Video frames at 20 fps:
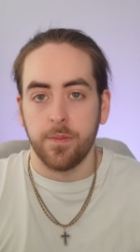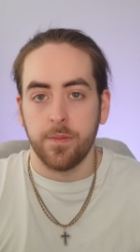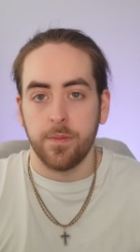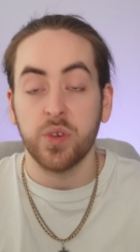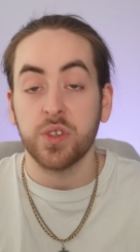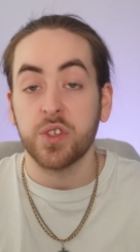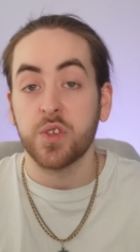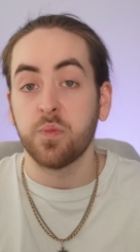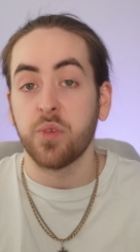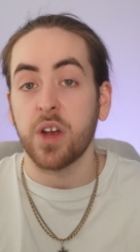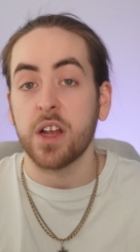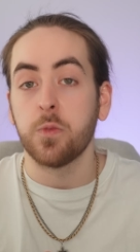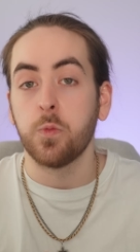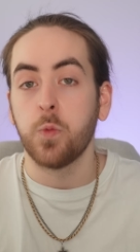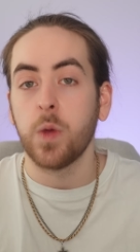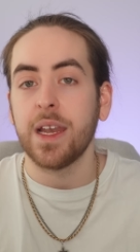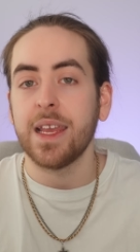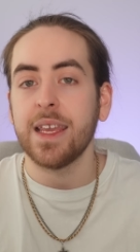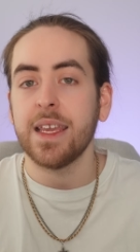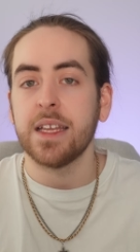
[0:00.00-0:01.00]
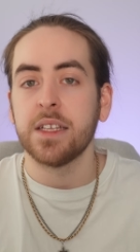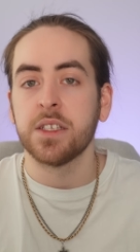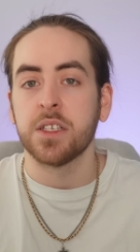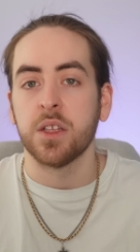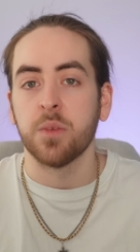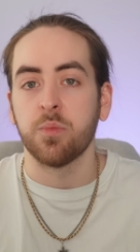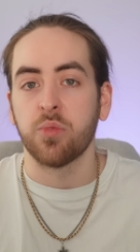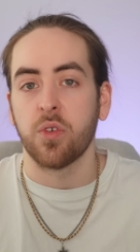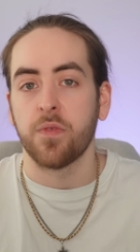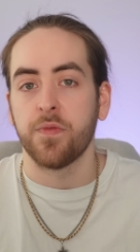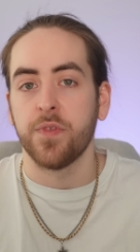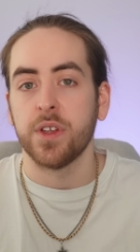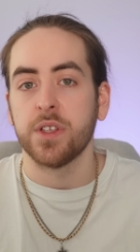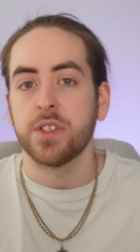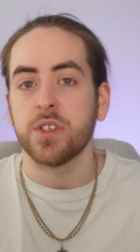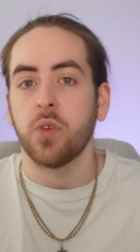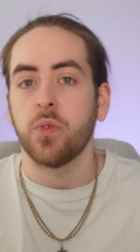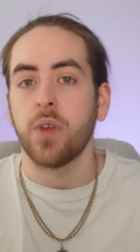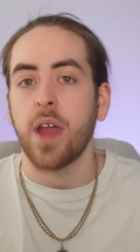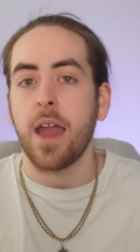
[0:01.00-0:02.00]
But spread will eat into the
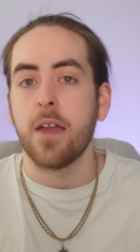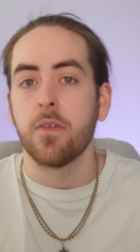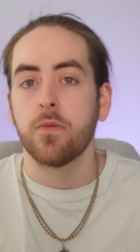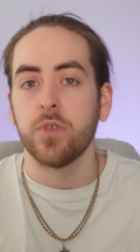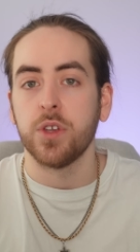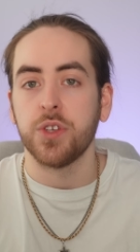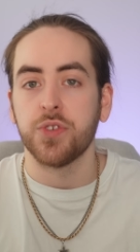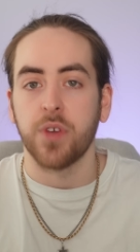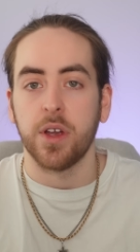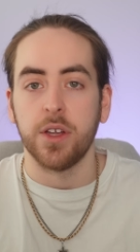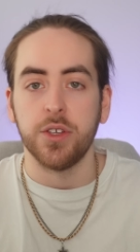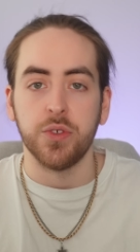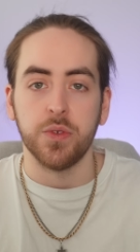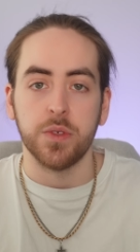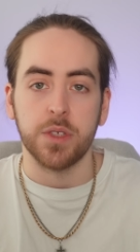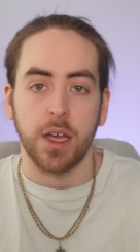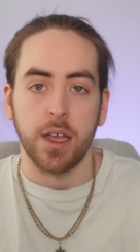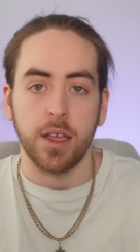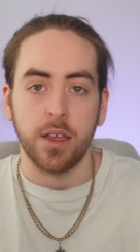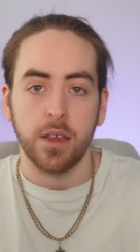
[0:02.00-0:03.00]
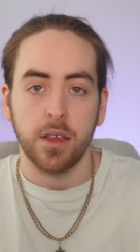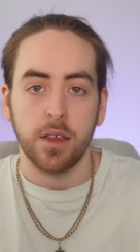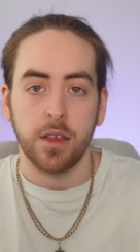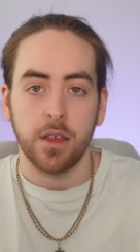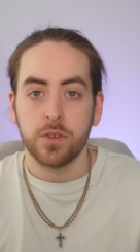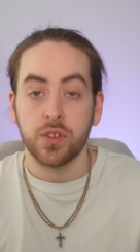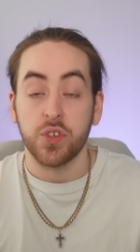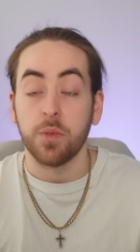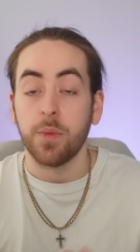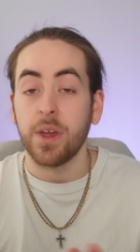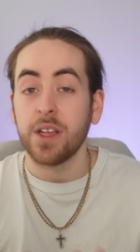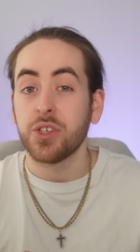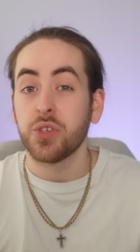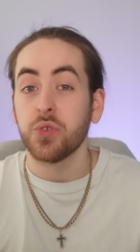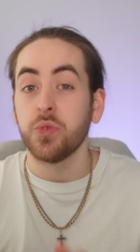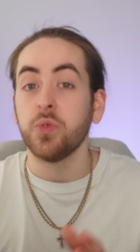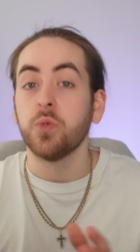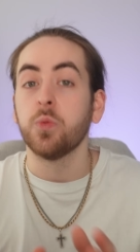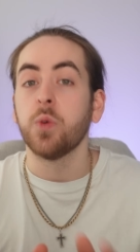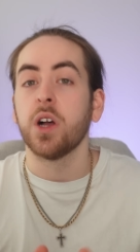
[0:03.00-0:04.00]
profits on every trade you take. So make
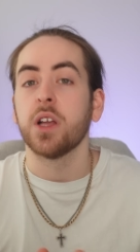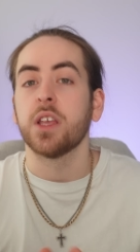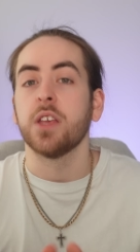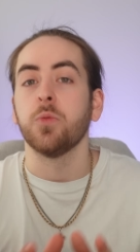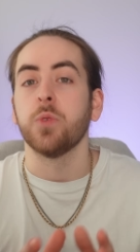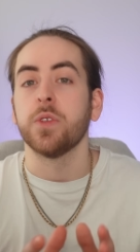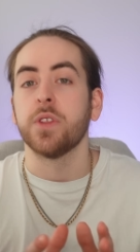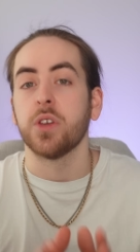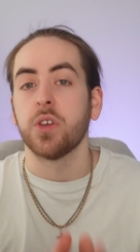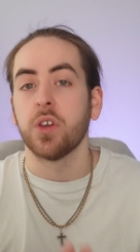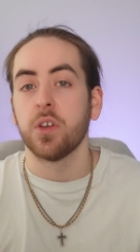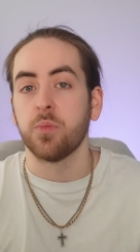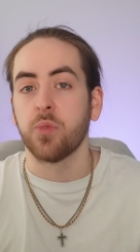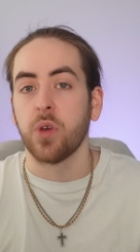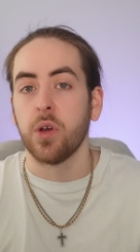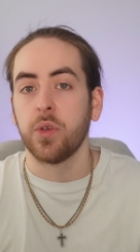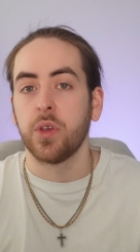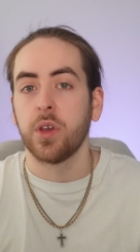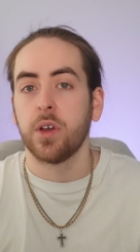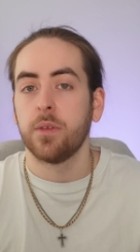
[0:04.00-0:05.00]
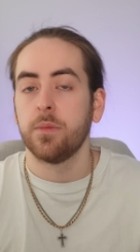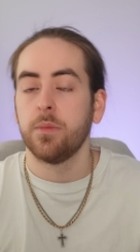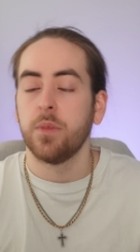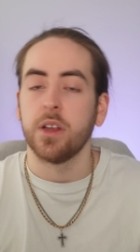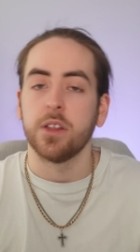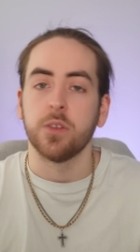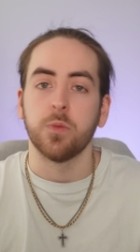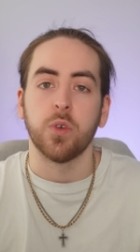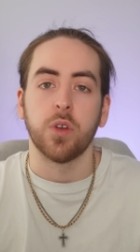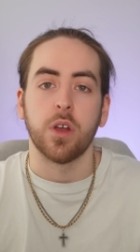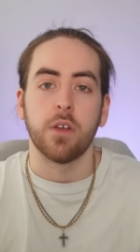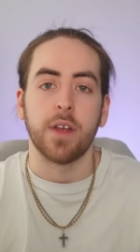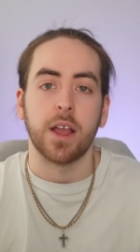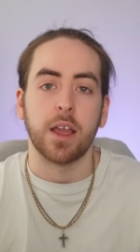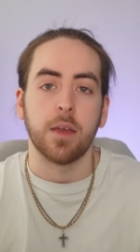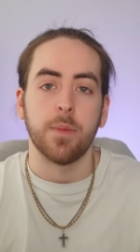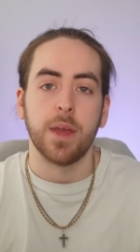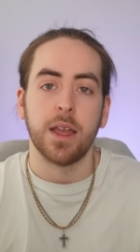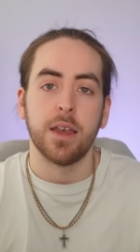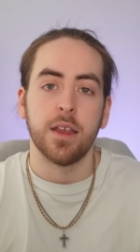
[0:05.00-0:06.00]
sure you're working with a good broker like the one I
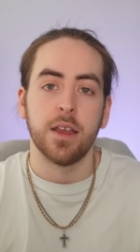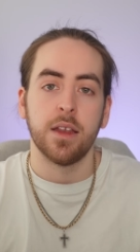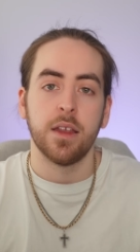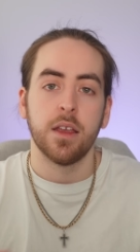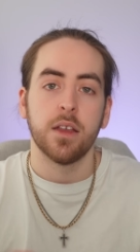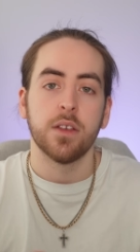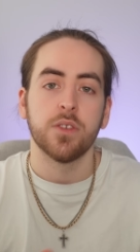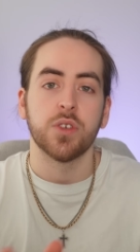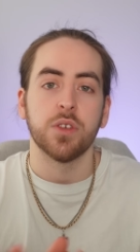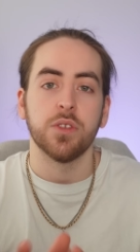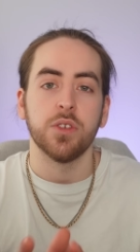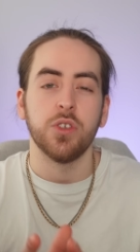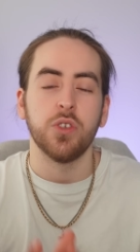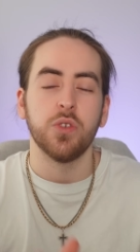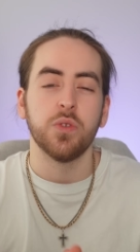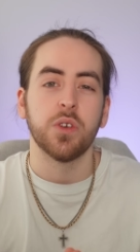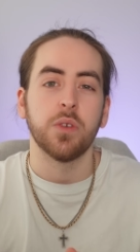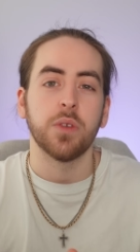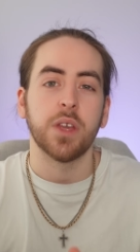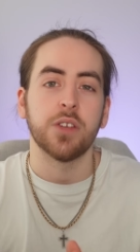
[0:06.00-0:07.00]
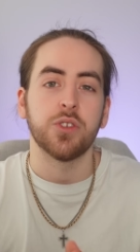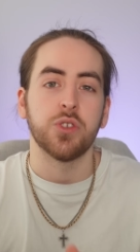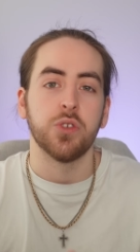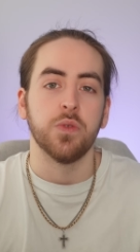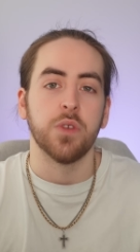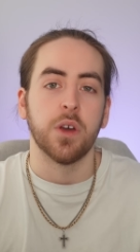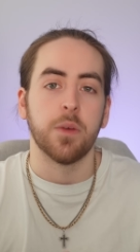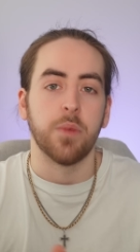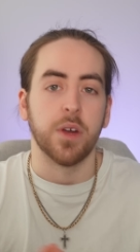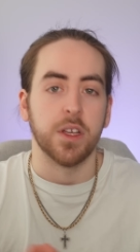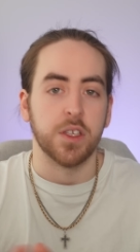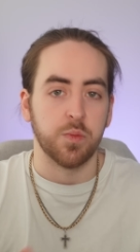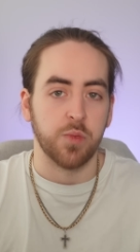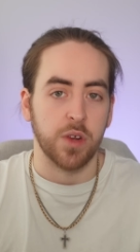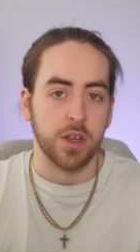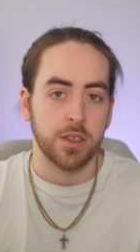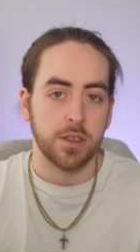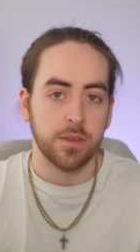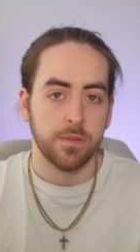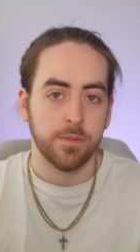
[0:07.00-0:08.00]
recommended so that you don't get chewed up by
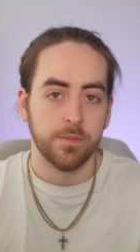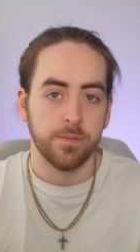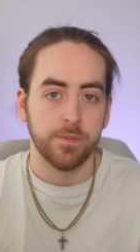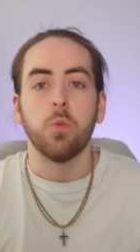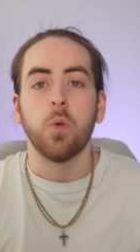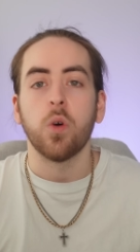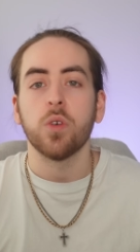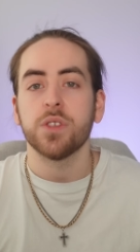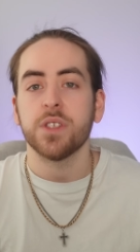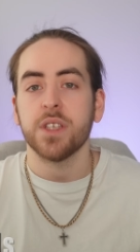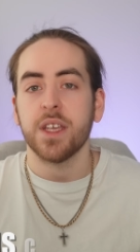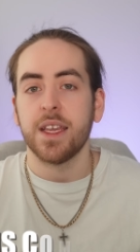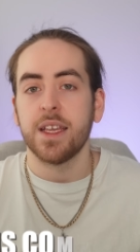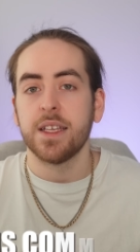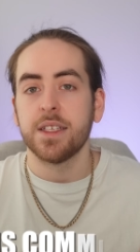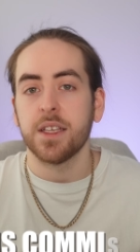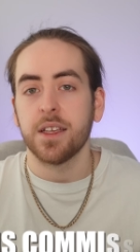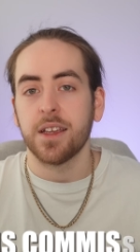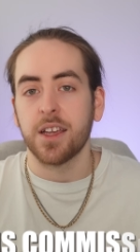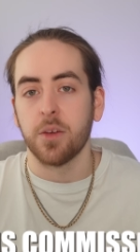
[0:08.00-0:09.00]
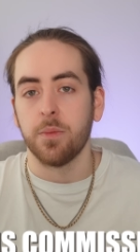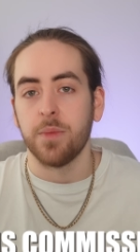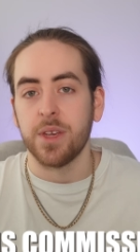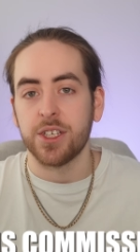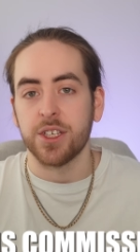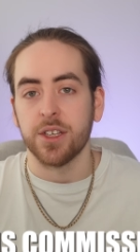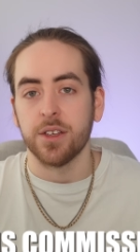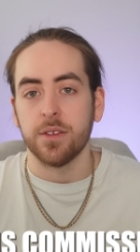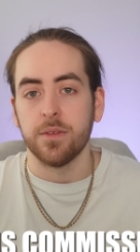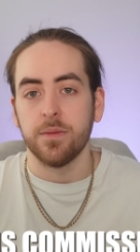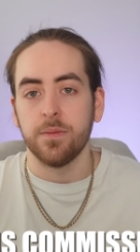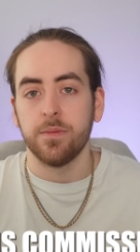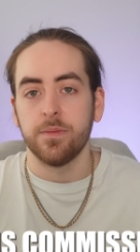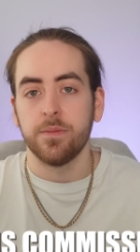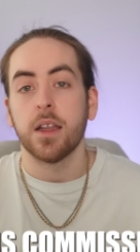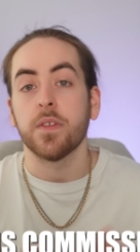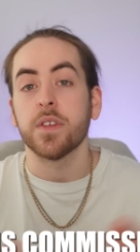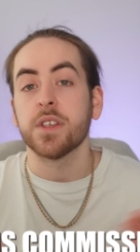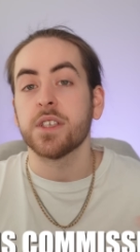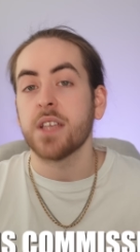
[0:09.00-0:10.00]
spreads. What is commission?
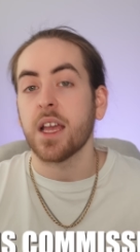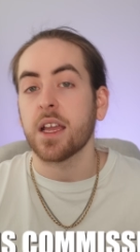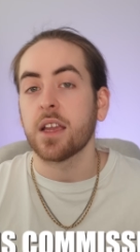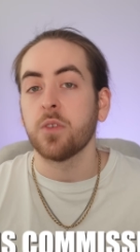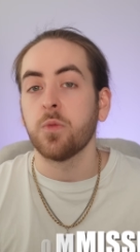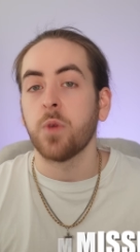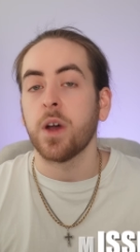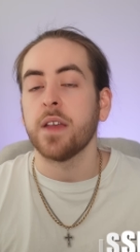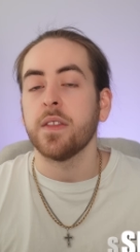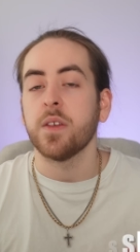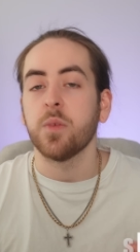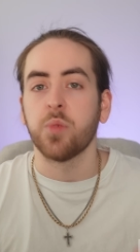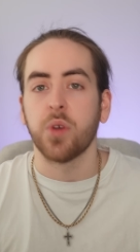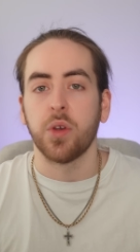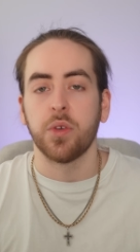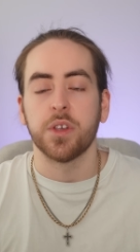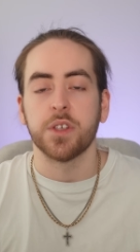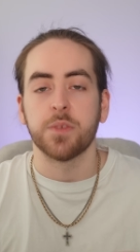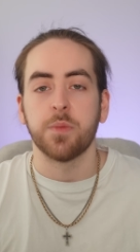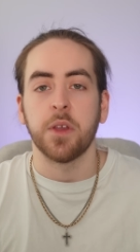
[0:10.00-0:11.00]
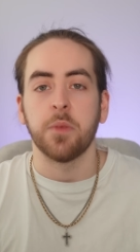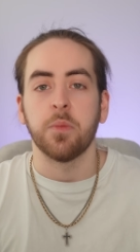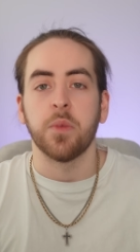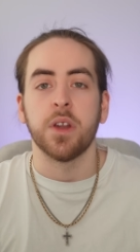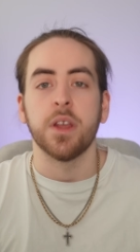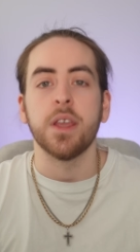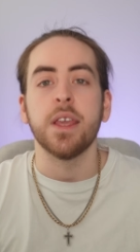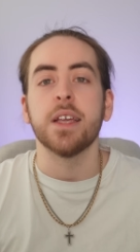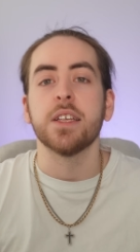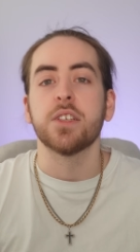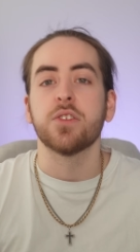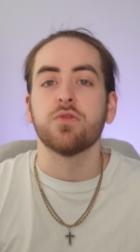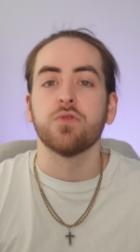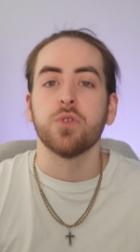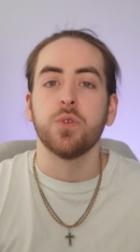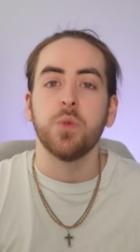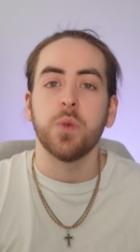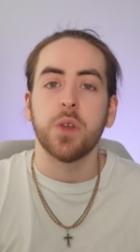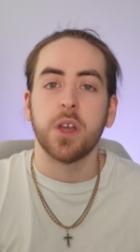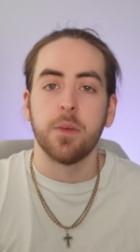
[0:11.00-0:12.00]
Now the second way that brokers make money is
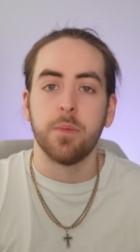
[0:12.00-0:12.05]
through